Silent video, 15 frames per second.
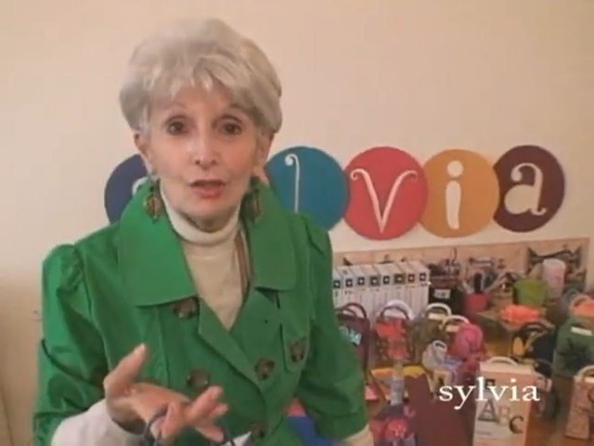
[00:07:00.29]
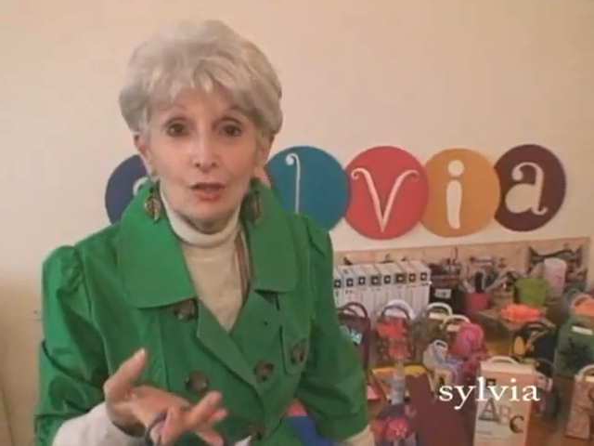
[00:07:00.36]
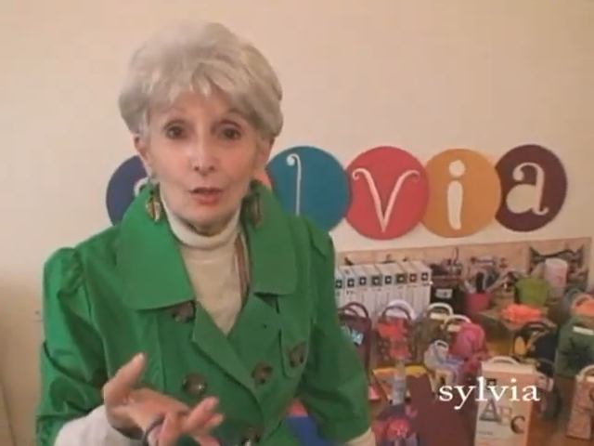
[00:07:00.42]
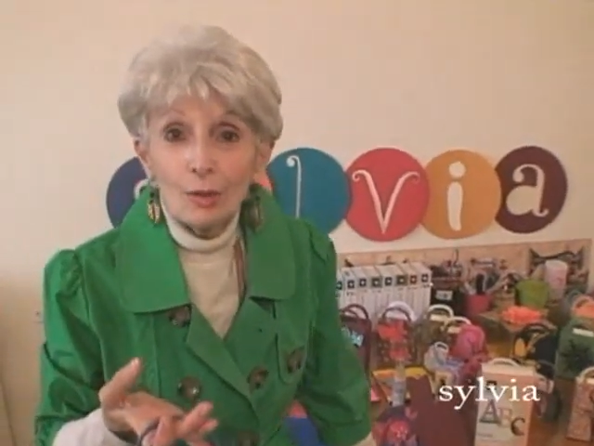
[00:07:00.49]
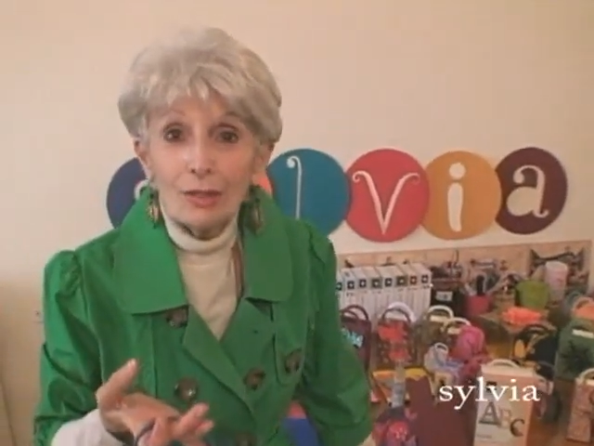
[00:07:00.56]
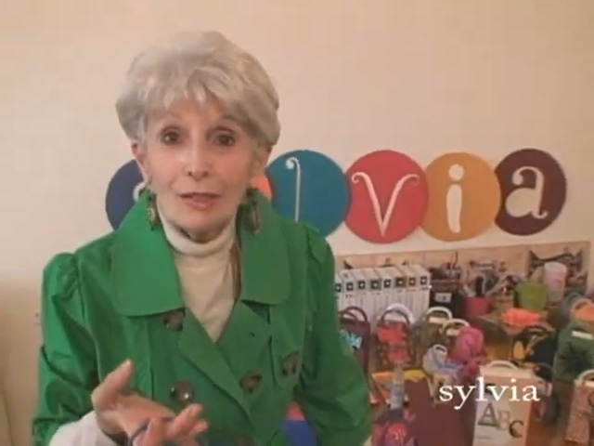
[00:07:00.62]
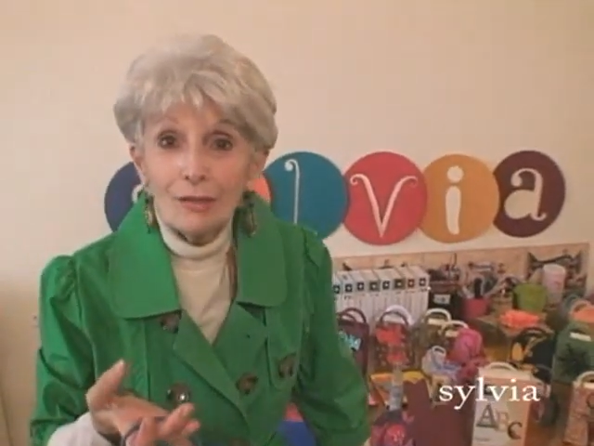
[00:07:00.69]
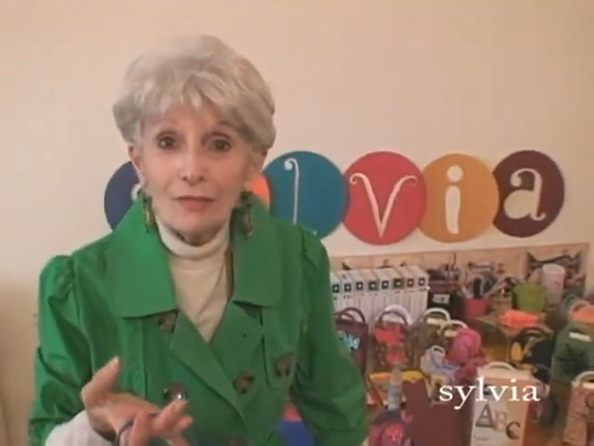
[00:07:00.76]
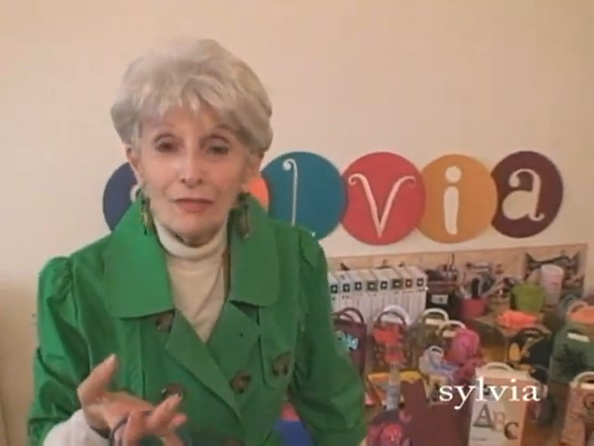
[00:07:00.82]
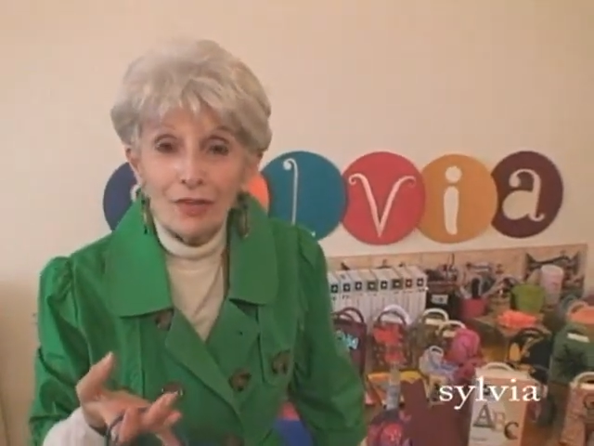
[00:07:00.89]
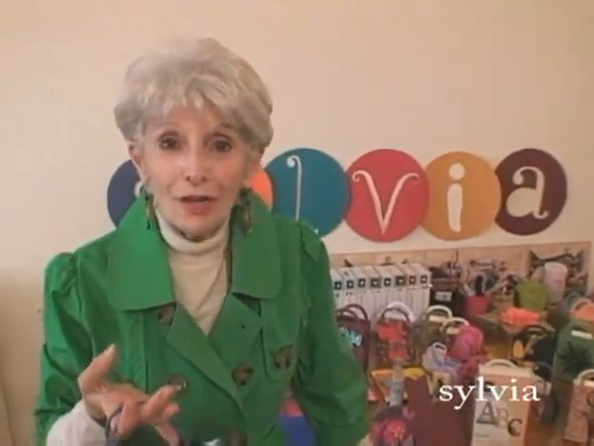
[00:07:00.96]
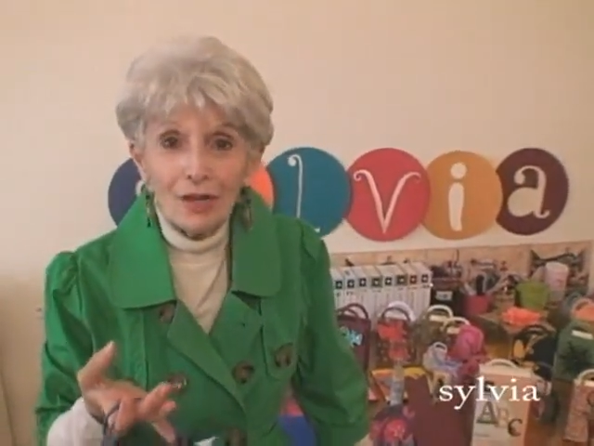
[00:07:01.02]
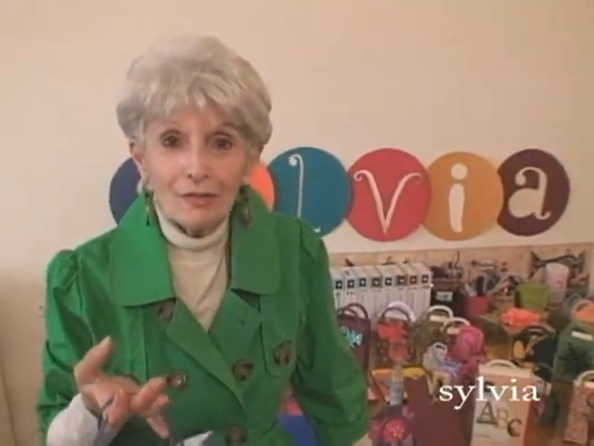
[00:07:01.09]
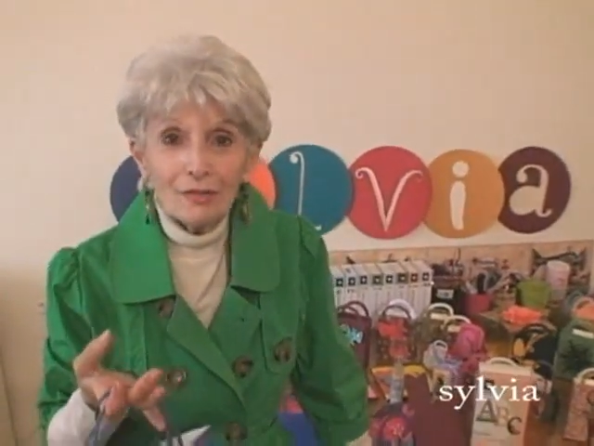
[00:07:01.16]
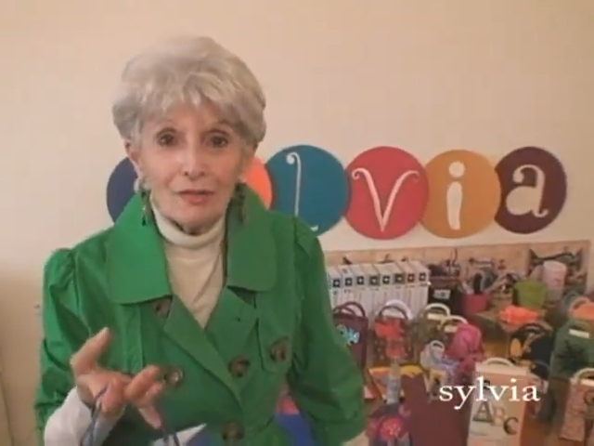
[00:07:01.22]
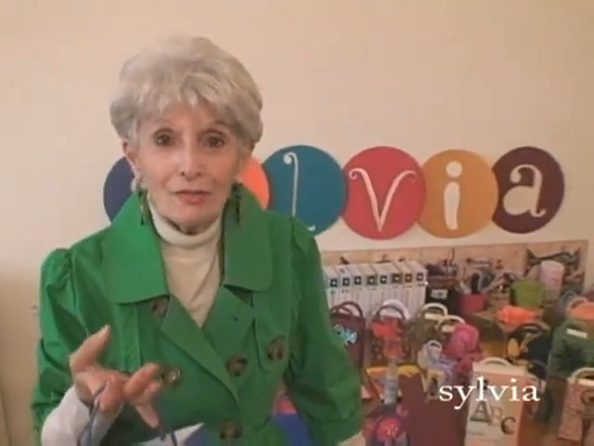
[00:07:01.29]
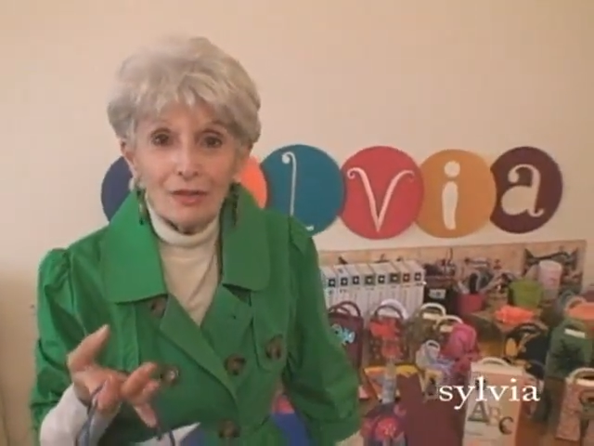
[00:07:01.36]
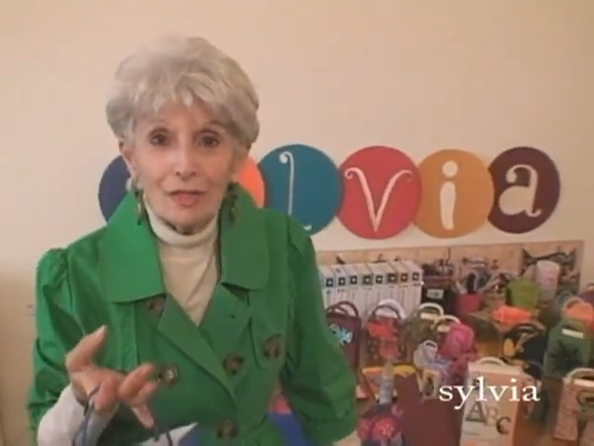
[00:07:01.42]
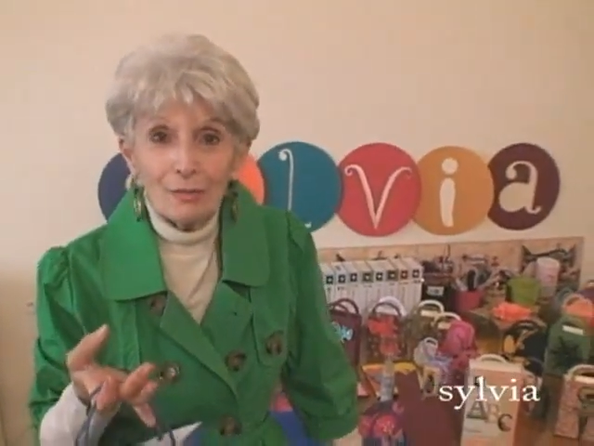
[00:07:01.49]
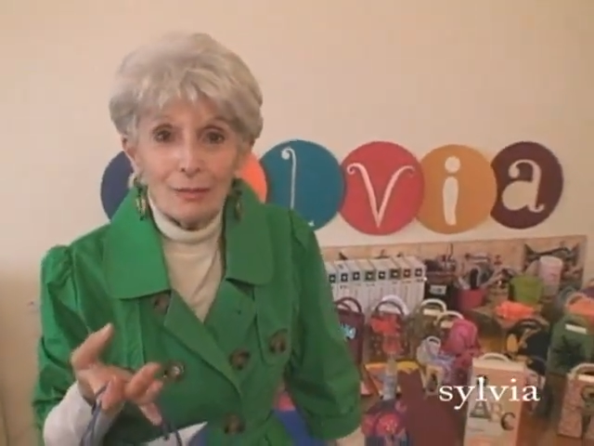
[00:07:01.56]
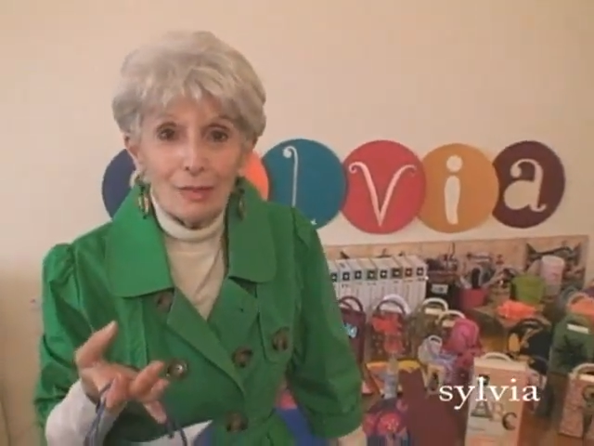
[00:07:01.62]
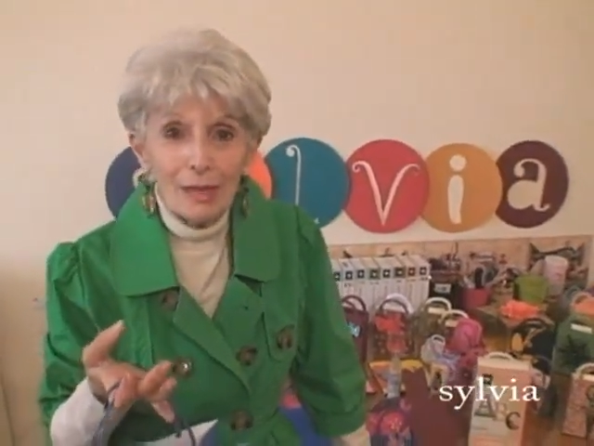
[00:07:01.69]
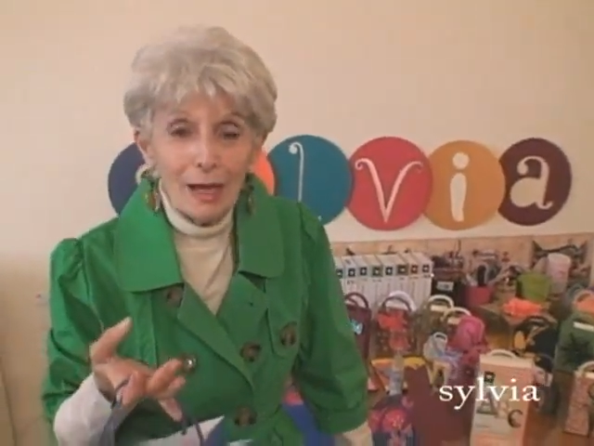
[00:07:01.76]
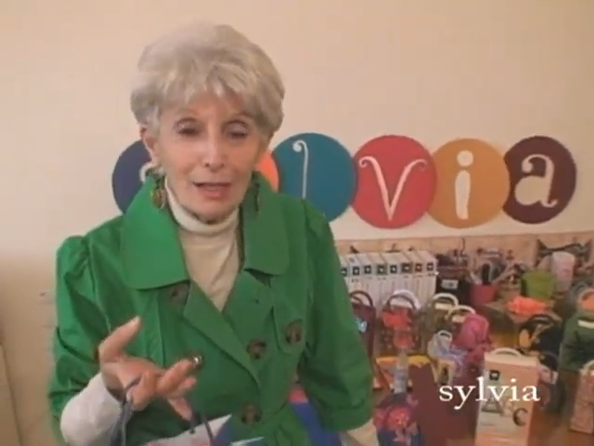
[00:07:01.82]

25 of them,